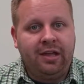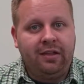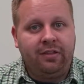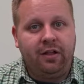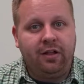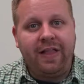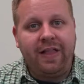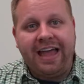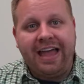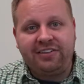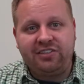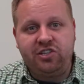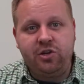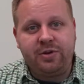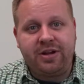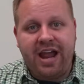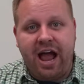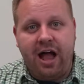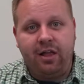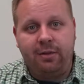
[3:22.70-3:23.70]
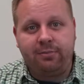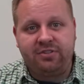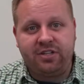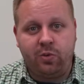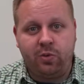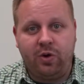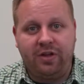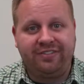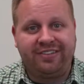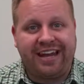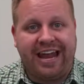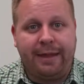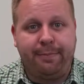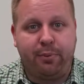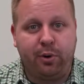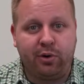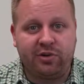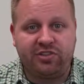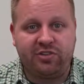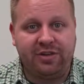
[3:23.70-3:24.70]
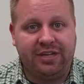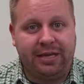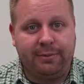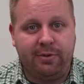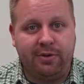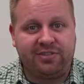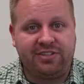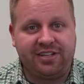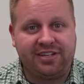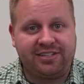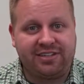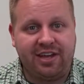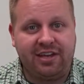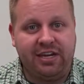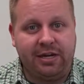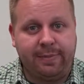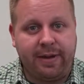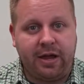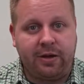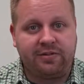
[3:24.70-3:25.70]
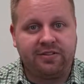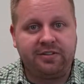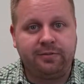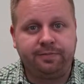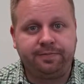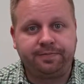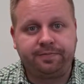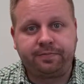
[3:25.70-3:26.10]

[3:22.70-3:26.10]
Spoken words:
The last 2 columns are the ones that I personally get most excited about.